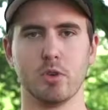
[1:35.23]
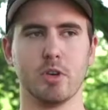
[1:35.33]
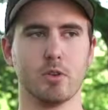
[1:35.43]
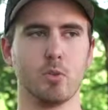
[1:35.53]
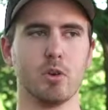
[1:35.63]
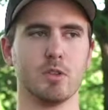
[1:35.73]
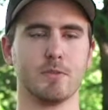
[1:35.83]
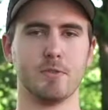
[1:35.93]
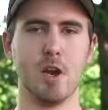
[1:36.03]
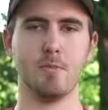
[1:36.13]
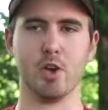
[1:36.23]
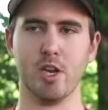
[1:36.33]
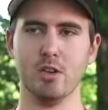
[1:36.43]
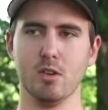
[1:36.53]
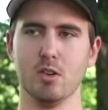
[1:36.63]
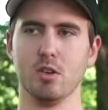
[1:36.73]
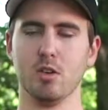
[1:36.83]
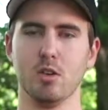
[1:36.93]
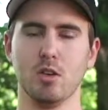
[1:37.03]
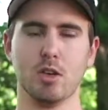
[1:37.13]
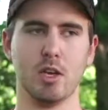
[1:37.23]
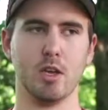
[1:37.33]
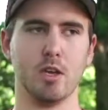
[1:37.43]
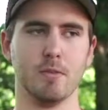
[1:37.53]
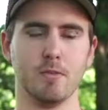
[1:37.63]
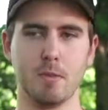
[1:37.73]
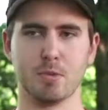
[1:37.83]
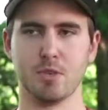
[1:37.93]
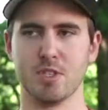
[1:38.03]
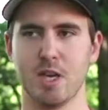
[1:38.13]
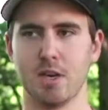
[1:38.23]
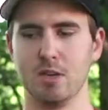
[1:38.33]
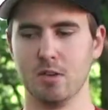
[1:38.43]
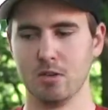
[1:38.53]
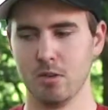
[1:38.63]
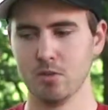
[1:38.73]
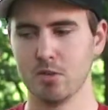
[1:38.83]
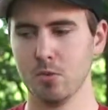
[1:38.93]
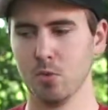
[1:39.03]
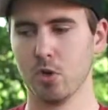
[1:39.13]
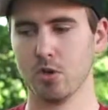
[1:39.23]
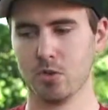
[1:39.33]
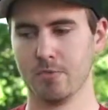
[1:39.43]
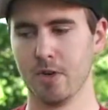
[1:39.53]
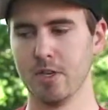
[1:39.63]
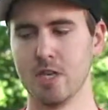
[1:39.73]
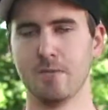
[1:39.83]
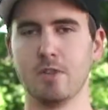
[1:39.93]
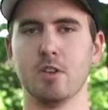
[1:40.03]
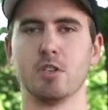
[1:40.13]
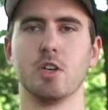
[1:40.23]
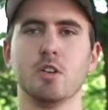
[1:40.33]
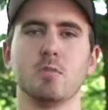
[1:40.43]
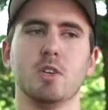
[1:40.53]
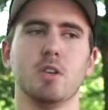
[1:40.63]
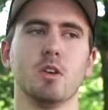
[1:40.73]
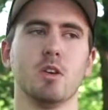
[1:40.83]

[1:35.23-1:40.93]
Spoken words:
You'll hear the words frame rate and frames per second. Those two words are very different than shutter speed.